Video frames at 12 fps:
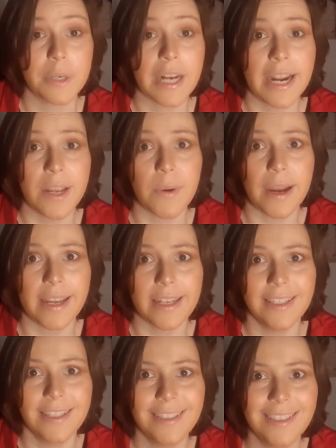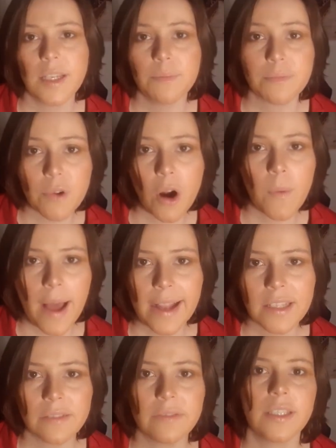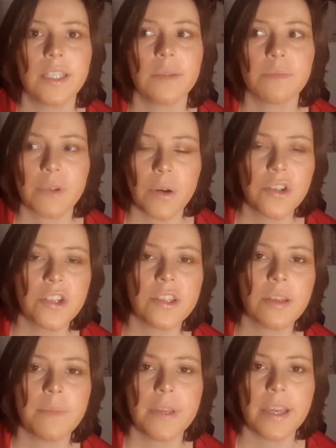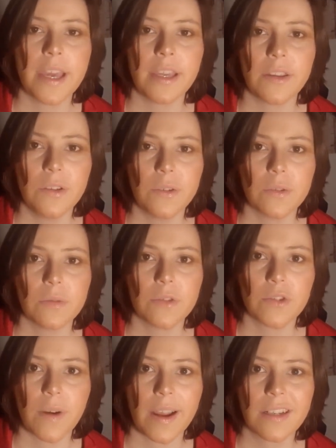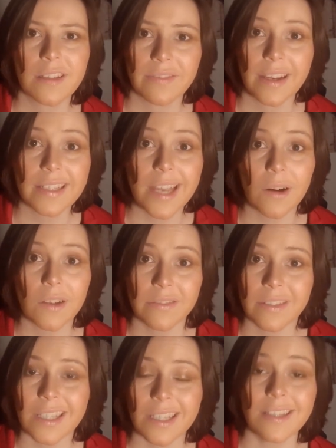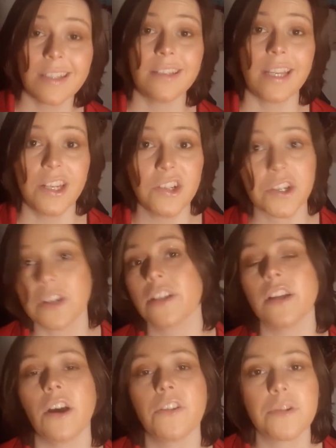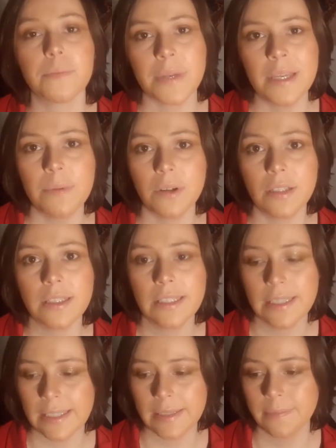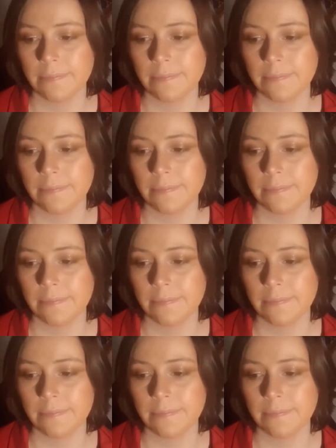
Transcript: But anyway, he proactively approaches the B A U, trying to find out if he is a danger to other people.